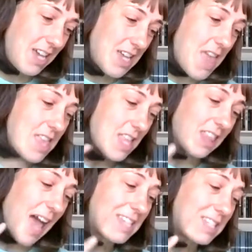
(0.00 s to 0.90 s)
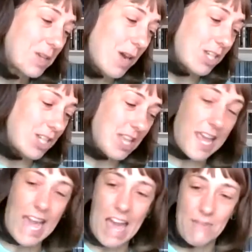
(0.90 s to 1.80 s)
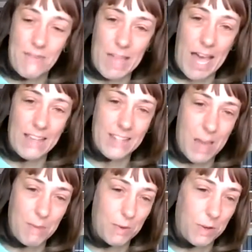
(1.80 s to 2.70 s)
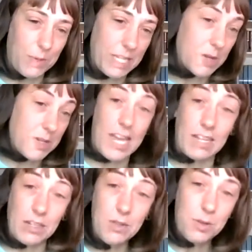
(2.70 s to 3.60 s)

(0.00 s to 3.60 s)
And then the last question that I had from last time before we can go into any new